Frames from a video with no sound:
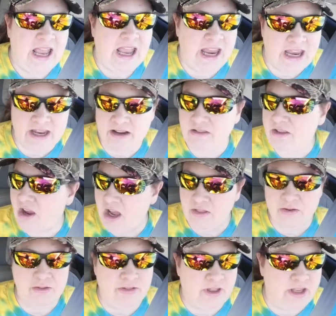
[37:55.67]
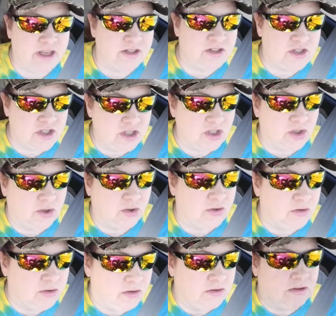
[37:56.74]
And the other thing is,
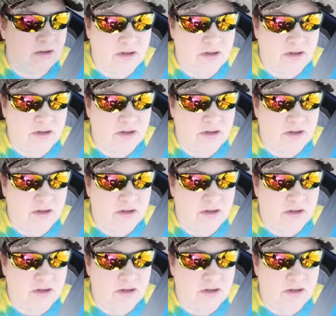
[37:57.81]
too,